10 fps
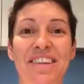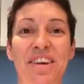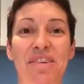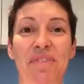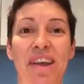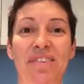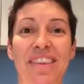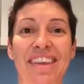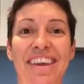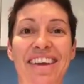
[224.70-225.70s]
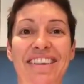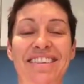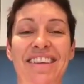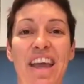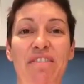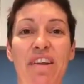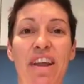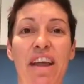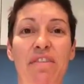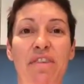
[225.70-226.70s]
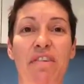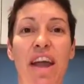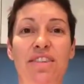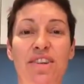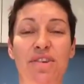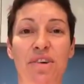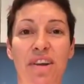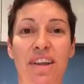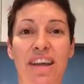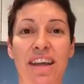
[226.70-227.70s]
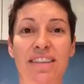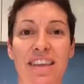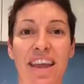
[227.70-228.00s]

go and make with your kids. Have a great school holidays,